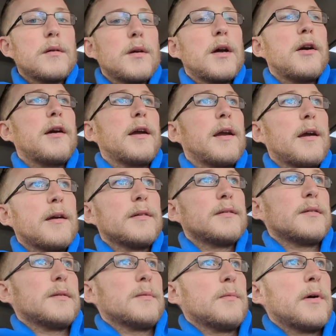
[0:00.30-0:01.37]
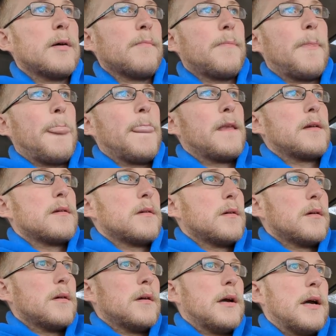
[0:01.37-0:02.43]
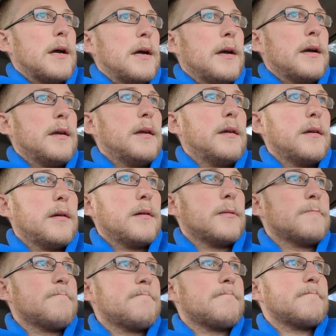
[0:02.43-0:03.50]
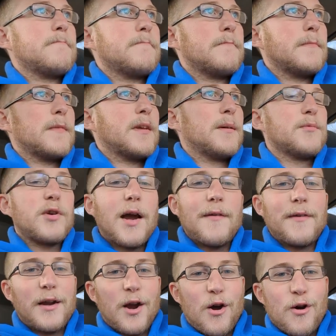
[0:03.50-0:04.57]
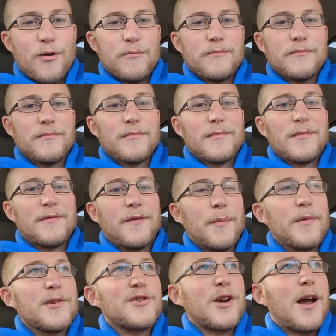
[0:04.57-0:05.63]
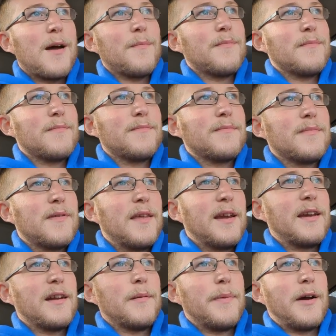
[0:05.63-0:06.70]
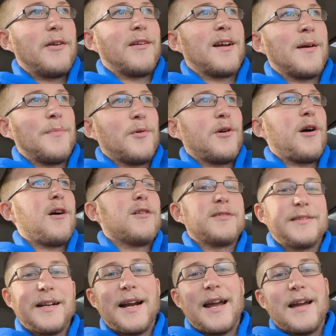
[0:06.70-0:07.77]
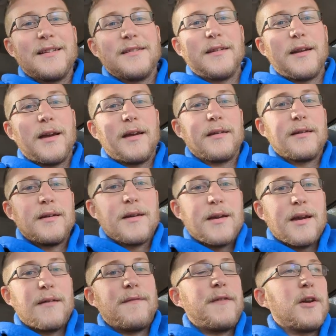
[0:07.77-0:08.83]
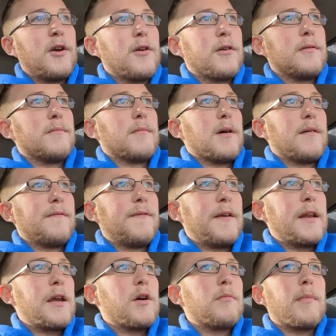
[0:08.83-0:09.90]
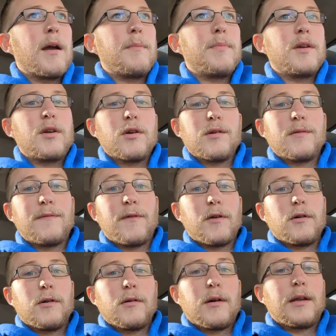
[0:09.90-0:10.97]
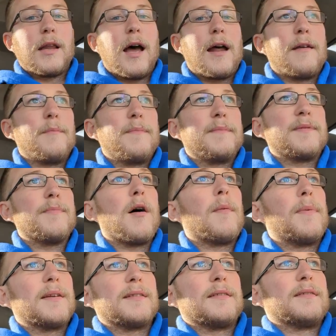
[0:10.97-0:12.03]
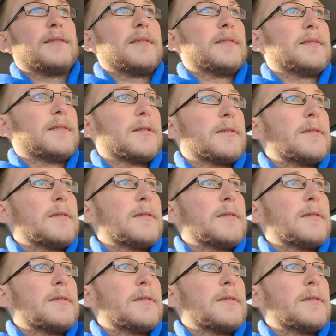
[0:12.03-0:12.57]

Alright, guys. Well, I'm driving home from the shop thinking about a couple calls that I had today and figured a video might be good for a lot of small businesses,